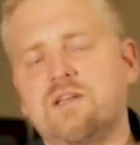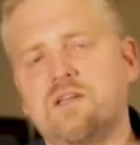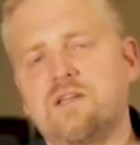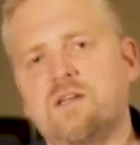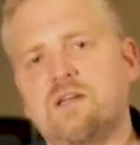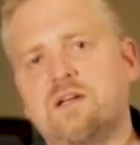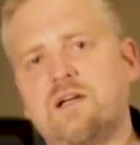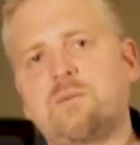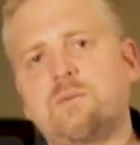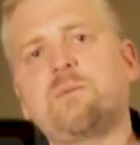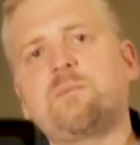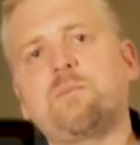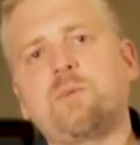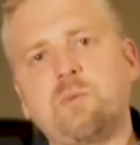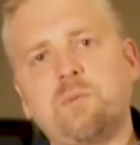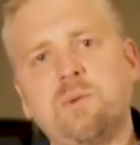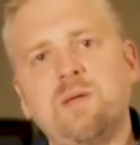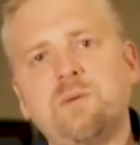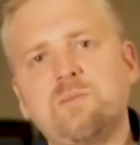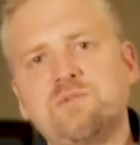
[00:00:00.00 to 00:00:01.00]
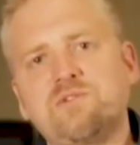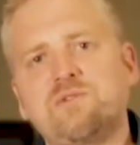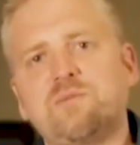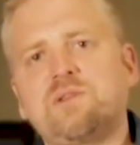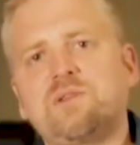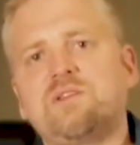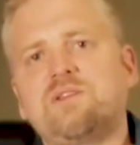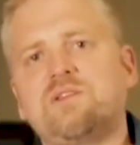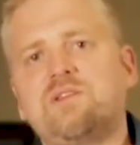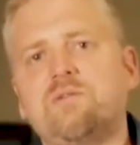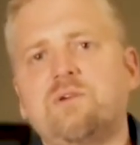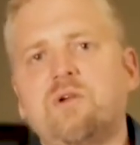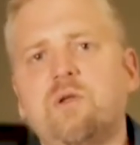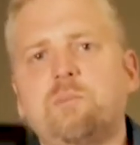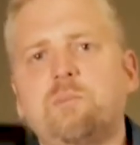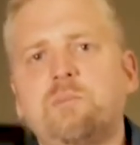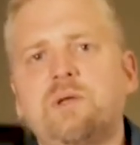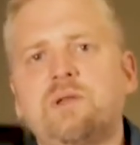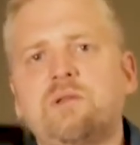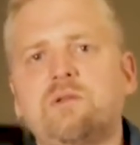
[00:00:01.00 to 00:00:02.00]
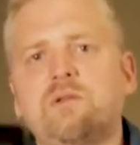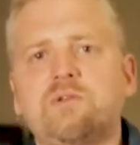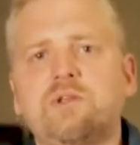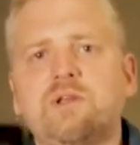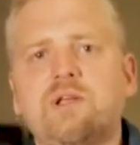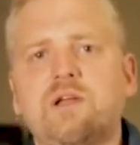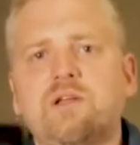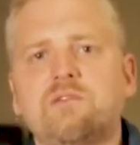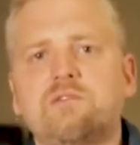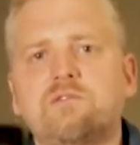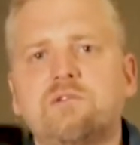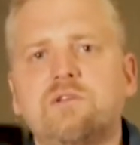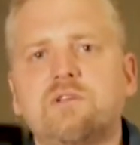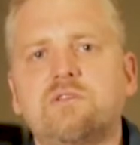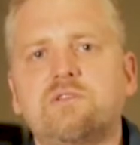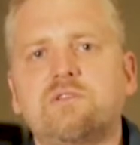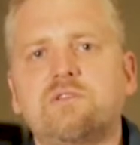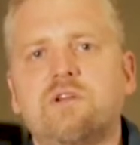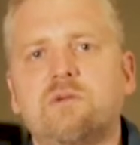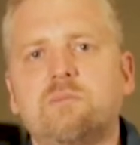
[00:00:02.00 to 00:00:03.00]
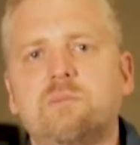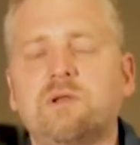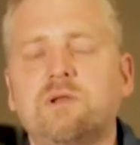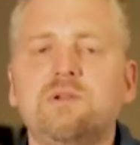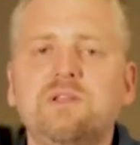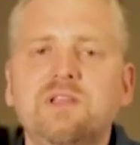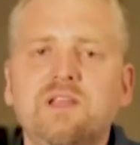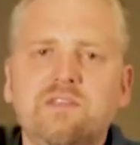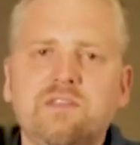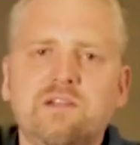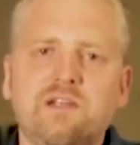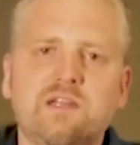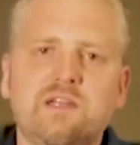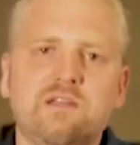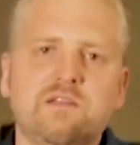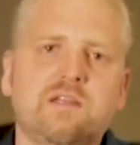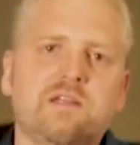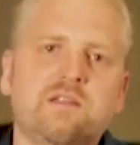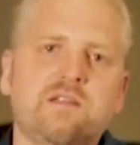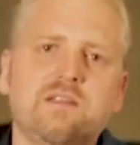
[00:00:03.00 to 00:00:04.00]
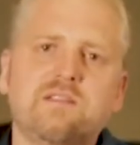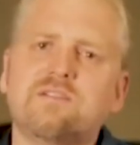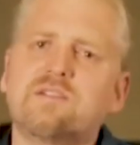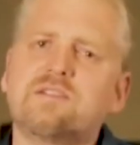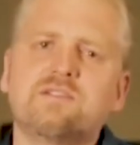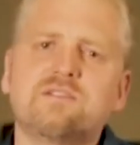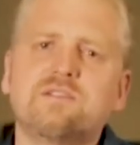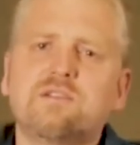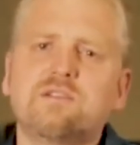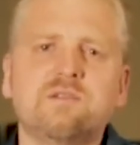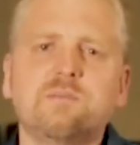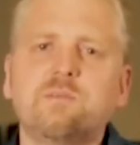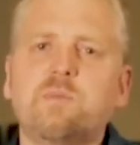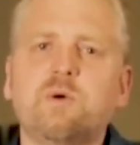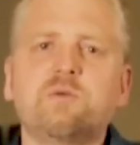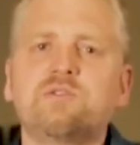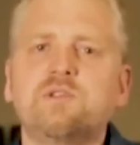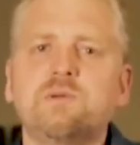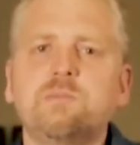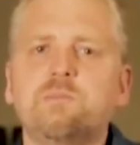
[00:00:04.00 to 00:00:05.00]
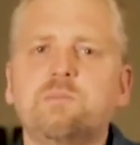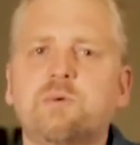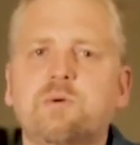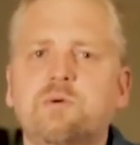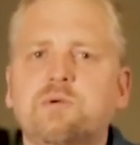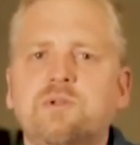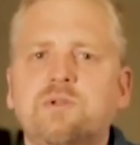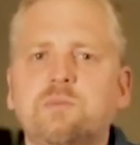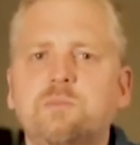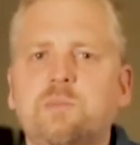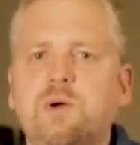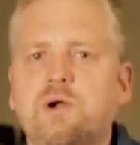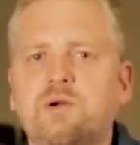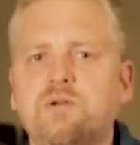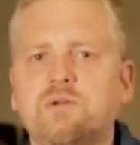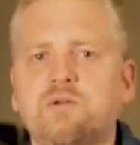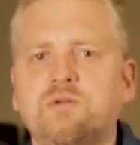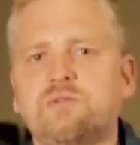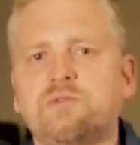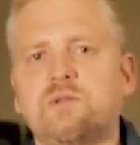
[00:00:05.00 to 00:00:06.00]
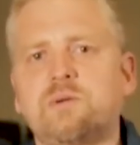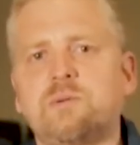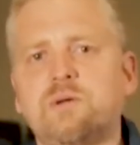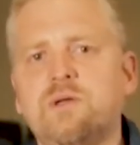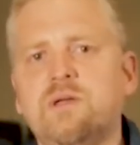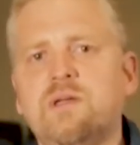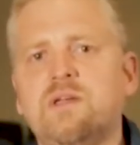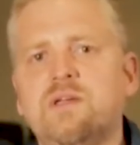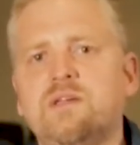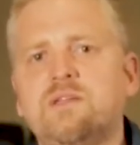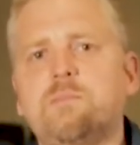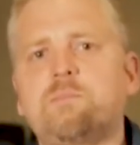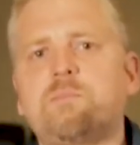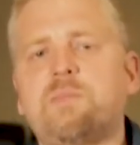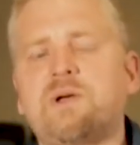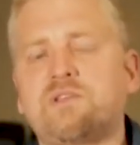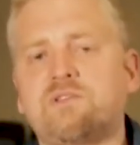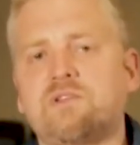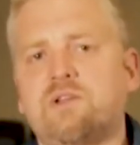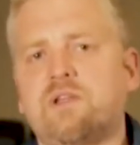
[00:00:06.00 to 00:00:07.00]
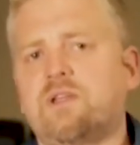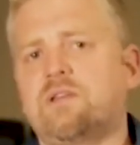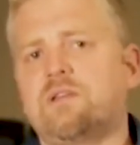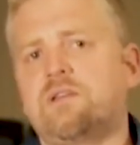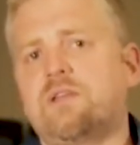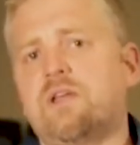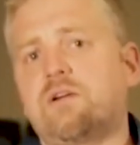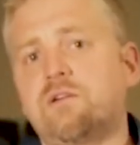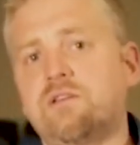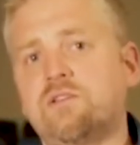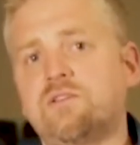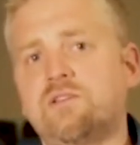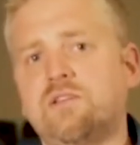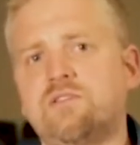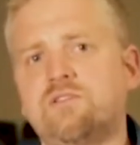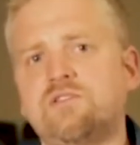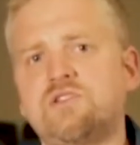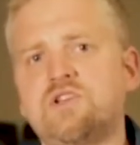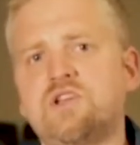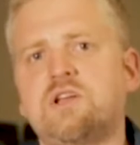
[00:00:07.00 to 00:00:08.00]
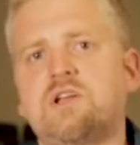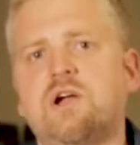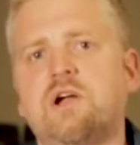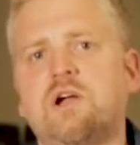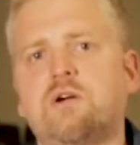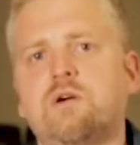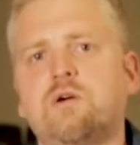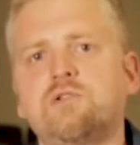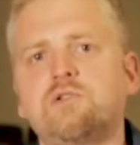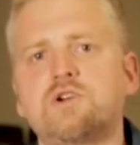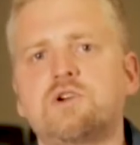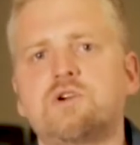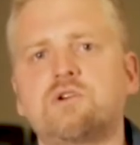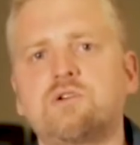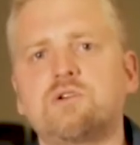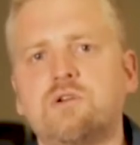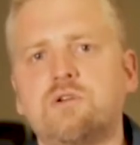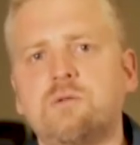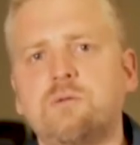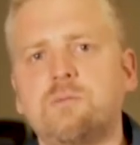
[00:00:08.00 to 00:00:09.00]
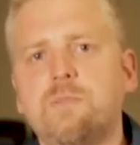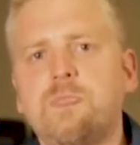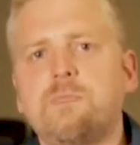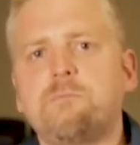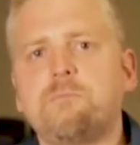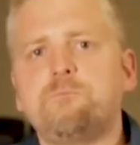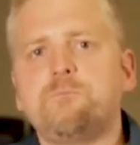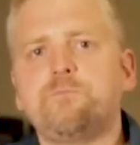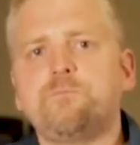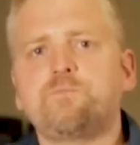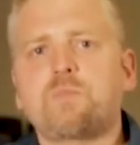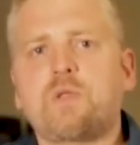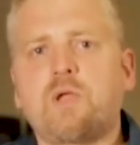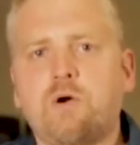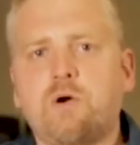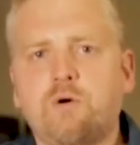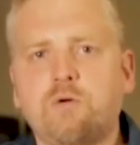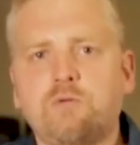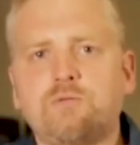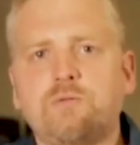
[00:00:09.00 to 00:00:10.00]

a couple problems with the development of the country itself. But on the other hand, it's not the most important part of the puzzle. And there is this Chicago Journal of